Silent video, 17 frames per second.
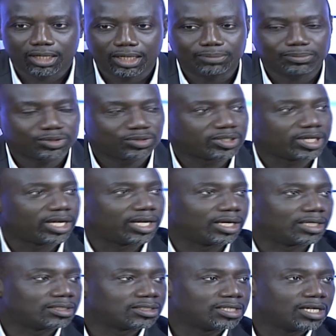limb
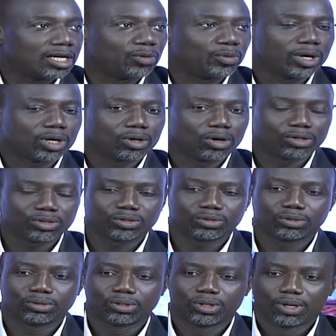today and said we're going
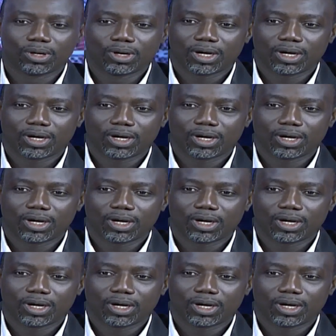to